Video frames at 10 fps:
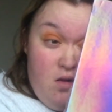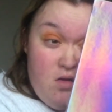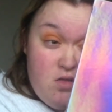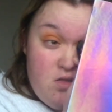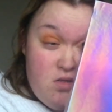
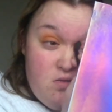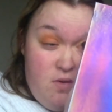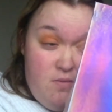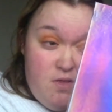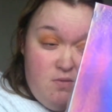This
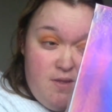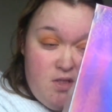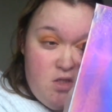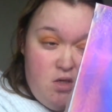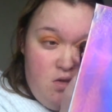might be a bit
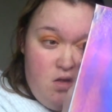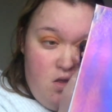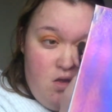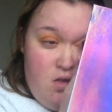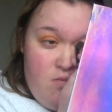too
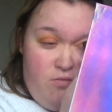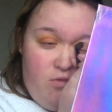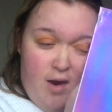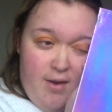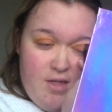bright.